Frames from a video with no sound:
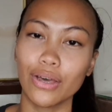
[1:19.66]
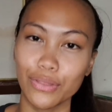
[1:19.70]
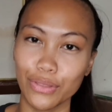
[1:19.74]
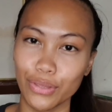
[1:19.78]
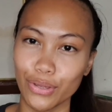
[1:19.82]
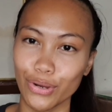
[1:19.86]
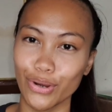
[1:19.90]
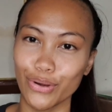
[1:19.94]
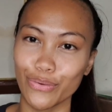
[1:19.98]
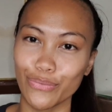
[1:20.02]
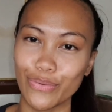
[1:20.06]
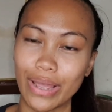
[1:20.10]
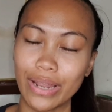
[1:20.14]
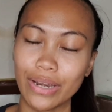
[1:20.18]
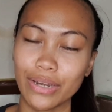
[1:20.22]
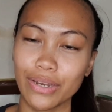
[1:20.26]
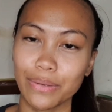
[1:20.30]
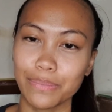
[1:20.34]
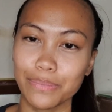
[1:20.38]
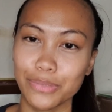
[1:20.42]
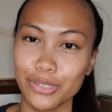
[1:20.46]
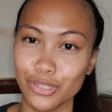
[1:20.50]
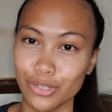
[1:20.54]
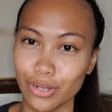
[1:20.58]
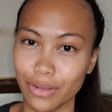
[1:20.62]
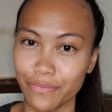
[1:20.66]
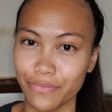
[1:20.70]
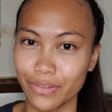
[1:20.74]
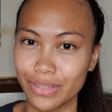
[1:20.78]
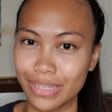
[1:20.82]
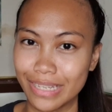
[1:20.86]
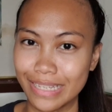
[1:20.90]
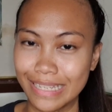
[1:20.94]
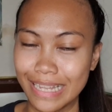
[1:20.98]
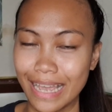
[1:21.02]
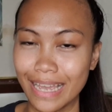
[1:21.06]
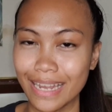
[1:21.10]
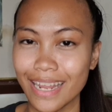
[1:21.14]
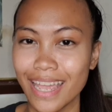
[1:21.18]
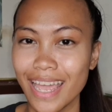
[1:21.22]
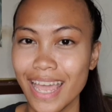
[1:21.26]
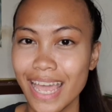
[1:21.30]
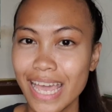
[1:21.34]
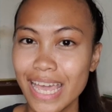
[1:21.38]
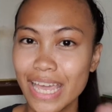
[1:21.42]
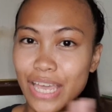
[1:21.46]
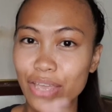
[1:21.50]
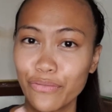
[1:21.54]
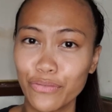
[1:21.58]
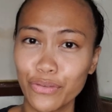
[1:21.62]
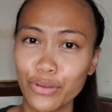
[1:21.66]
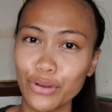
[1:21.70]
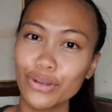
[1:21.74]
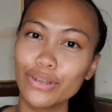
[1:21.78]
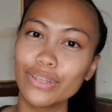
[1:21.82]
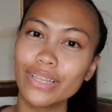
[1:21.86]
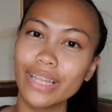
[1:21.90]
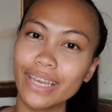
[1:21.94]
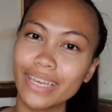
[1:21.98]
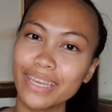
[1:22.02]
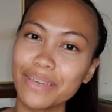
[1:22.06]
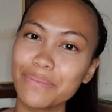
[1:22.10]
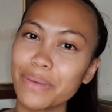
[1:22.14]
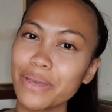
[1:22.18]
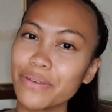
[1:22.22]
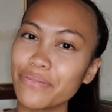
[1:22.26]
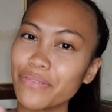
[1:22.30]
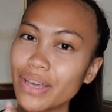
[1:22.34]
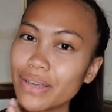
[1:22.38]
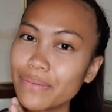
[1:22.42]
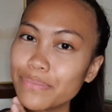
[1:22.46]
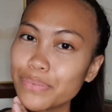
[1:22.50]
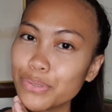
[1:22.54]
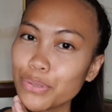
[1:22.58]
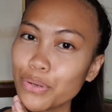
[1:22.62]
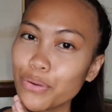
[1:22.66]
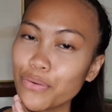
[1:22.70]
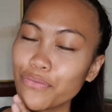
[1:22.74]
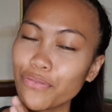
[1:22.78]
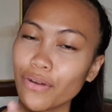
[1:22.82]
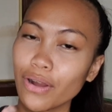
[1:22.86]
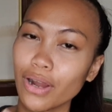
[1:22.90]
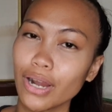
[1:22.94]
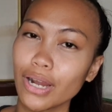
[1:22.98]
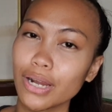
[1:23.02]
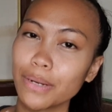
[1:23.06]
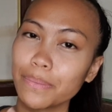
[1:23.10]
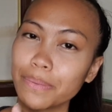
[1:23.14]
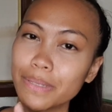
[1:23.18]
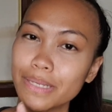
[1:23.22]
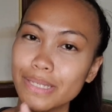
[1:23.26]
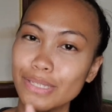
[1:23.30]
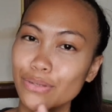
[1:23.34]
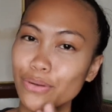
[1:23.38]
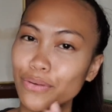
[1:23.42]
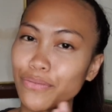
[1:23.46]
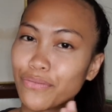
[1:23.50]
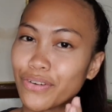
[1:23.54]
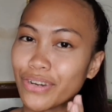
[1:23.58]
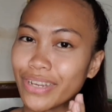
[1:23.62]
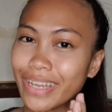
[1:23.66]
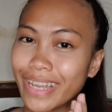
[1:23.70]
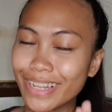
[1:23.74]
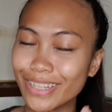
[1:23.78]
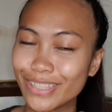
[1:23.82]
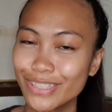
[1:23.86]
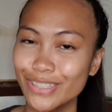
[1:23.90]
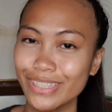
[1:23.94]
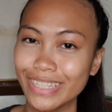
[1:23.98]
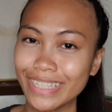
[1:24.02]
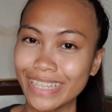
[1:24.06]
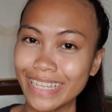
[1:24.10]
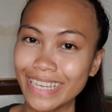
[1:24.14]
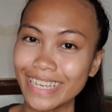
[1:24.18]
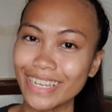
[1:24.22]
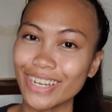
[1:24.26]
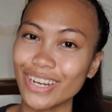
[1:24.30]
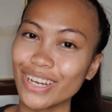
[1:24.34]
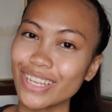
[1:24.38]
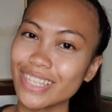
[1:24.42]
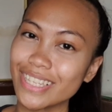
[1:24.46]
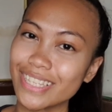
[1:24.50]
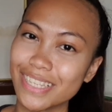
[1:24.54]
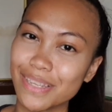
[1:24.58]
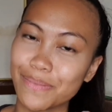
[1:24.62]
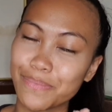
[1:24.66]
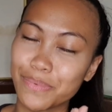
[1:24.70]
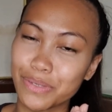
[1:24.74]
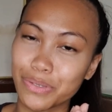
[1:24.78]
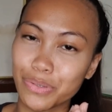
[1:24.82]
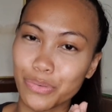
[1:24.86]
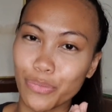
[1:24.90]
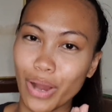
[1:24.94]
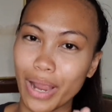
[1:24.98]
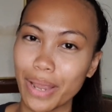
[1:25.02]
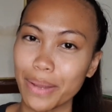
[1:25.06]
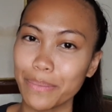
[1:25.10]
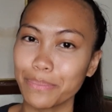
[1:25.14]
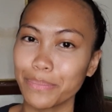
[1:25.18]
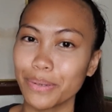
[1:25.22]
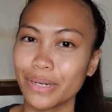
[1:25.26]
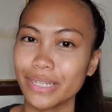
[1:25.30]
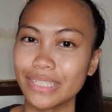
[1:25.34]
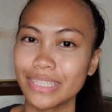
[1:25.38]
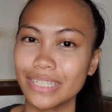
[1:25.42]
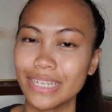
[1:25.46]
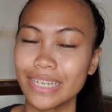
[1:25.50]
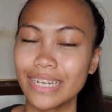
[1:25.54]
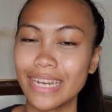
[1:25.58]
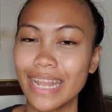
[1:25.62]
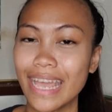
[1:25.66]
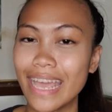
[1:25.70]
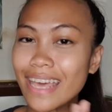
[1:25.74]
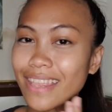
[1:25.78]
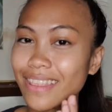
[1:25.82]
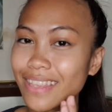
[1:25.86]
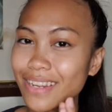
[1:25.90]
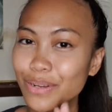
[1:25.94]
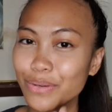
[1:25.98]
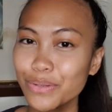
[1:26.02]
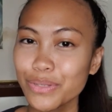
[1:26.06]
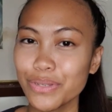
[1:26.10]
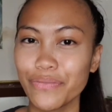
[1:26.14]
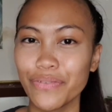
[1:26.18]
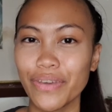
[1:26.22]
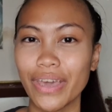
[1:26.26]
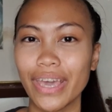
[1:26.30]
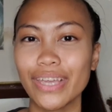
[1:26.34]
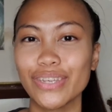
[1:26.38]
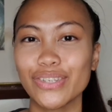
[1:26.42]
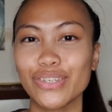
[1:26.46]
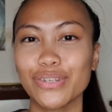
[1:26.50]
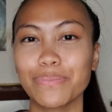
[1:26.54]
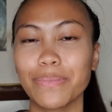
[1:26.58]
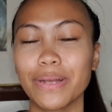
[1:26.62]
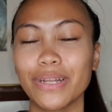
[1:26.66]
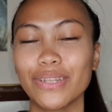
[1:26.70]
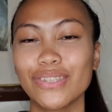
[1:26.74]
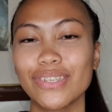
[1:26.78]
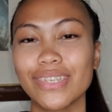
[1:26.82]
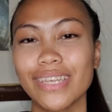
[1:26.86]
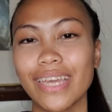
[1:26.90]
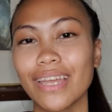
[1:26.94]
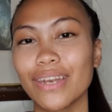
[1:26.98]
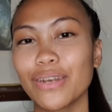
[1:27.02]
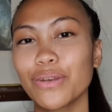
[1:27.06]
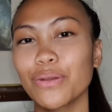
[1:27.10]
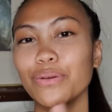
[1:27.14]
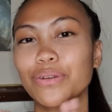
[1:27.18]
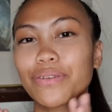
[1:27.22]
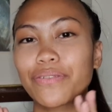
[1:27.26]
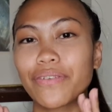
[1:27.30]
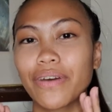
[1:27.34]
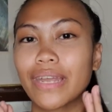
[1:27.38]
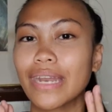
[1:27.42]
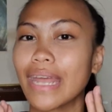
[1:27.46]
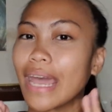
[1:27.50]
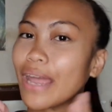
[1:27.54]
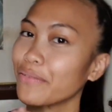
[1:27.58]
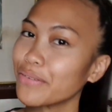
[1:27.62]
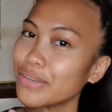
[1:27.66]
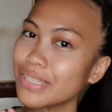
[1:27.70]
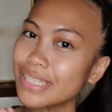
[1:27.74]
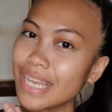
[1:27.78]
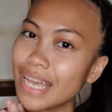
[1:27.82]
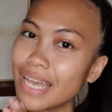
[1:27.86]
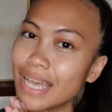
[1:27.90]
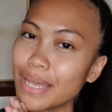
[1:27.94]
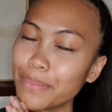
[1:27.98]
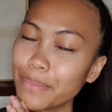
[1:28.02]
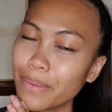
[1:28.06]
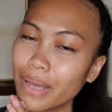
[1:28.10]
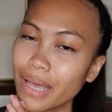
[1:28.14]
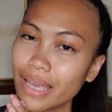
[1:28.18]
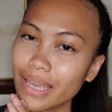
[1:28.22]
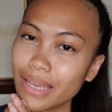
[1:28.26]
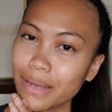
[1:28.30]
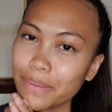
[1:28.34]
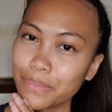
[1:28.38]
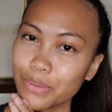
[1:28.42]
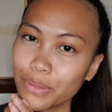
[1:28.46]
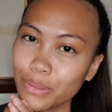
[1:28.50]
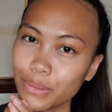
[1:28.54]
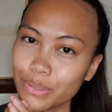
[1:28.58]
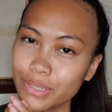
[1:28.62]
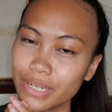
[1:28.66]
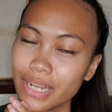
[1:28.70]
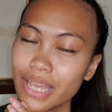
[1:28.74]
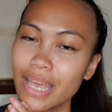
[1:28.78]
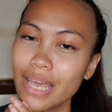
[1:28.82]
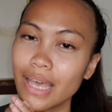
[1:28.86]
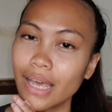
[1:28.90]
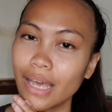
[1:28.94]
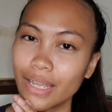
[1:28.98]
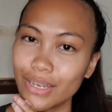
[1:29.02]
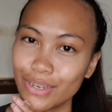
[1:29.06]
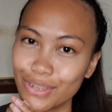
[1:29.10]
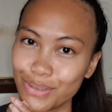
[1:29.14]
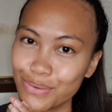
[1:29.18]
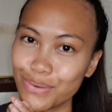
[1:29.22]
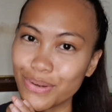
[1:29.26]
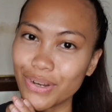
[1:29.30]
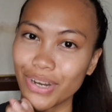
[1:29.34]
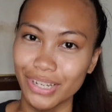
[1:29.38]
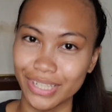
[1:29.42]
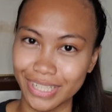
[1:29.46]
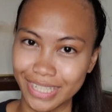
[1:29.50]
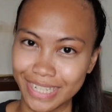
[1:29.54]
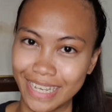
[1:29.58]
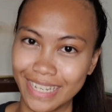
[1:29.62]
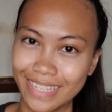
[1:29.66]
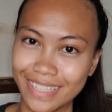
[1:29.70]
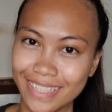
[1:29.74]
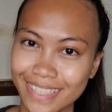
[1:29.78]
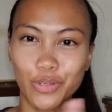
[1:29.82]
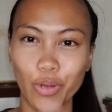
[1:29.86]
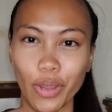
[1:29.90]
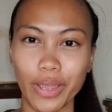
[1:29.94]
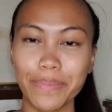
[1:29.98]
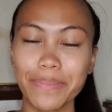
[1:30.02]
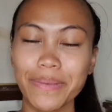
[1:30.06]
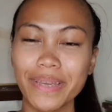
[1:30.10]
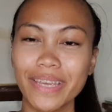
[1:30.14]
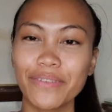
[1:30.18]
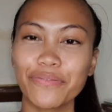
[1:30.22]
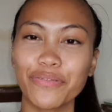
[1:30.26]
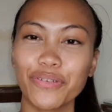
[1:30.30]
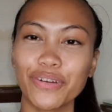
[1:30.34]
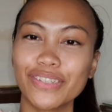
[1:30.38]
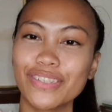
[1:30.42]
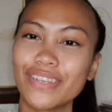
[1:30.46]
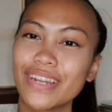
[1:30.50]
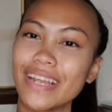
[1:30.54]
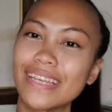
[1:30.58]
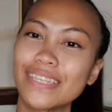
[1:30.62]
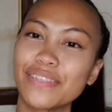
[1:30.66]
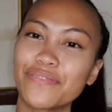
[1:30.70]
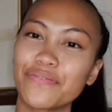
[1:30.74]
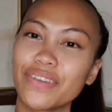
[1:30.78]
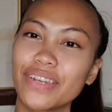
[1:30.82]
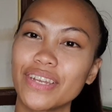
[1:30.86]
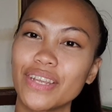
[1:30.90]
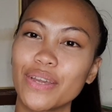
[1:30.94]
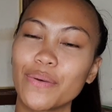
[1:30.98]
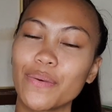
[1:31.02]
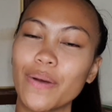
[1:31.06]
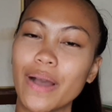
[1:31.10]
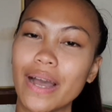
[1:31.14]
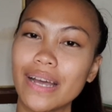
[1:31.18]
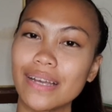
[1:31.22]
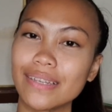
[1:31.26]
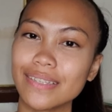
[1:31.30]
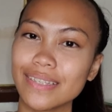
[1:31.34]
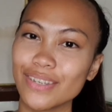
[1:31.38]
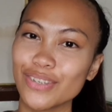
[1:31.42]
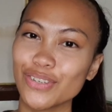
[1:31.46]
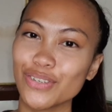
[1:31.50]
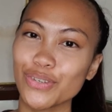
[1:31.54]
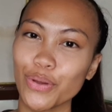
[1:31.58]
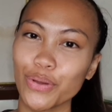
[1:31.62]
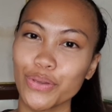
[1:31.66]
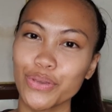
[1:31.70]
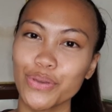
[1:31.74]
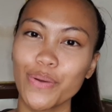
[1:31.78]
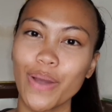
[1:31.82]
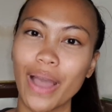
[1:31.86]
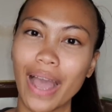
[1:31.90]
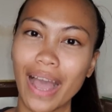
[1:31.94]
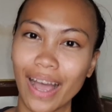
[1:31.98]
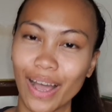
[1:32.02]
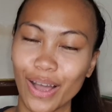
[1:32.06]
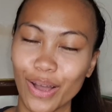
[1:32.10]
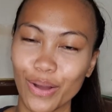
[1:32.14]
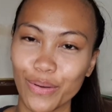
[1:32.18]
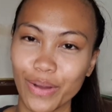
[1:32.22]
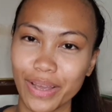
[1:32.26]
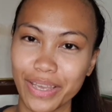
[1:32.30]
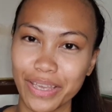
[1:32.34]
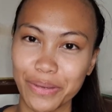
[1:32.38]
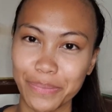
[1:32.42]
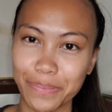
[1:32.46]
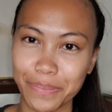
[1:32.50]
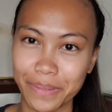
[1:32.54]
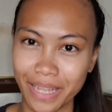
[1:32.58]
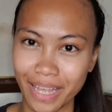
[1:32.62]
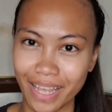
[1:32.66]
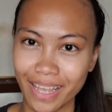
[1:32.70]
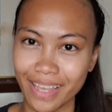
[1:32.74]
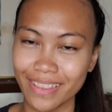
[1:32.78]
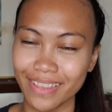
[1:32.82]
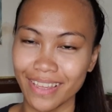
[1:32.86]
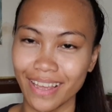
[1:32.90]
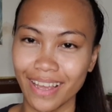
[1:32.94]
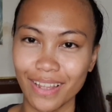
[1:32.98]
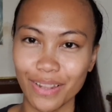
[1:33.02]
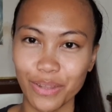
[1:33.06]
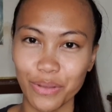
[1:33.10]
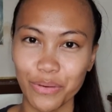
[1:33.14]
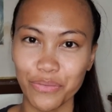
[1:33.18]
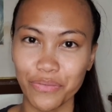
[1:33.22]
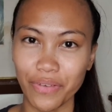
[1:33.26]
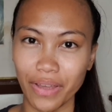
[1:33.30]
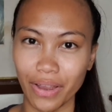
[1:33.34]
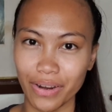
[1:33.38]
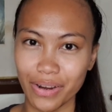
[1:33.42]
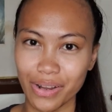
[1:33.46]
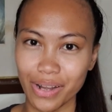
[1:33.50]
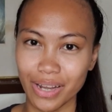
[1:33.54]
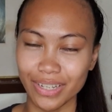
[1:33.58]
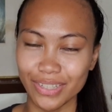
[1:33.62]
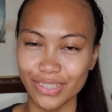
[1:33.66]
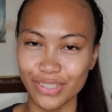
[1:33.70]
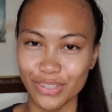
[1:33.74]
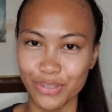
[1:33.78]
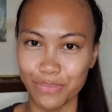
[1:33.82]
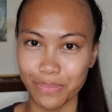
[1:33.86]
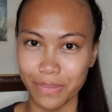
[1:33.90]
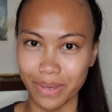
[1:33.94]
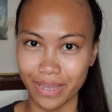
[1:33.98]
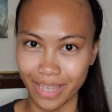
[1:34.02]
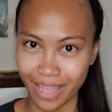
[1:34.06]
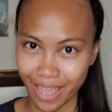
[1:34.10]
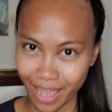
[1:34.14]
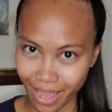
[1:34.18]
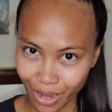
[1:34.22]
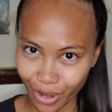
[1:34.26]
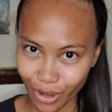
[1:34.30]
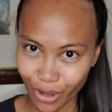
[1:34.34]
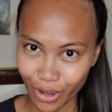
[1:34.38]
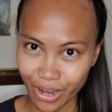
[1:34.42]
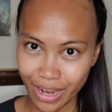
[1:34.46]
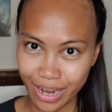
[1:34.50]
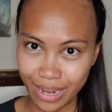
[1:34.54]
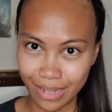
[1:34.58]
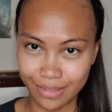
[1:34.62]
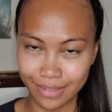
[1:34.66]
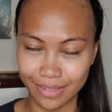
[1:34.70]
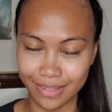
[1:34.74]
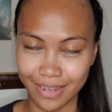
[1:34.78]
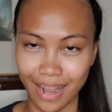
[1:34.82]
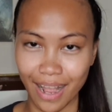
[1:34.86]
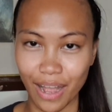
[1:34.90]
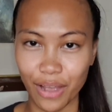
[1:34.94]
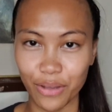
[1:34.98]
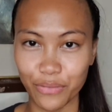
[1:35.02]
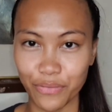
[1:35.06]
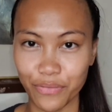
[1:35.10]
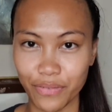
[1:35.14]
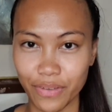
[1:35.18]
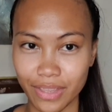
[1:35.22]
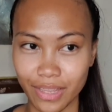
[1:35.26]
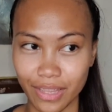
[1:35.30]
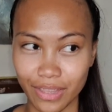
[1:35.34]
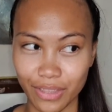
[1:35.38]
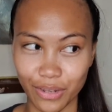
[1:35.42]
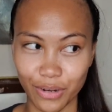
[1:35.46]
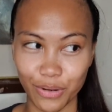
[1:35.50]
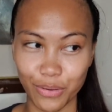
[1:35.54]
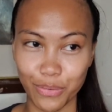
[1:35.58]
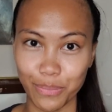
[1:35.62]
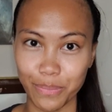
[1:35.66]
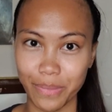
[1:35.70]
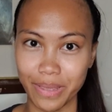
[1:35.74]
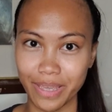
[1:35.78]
other random stuff on the side. If you're liking my vibe so far, please don't forget to click on the subscribe button and the notification bell to get notified every time I upload a new content. Join me in for today's video as I show you how I apply the aloe vera onto my hair, hence the outfit and the no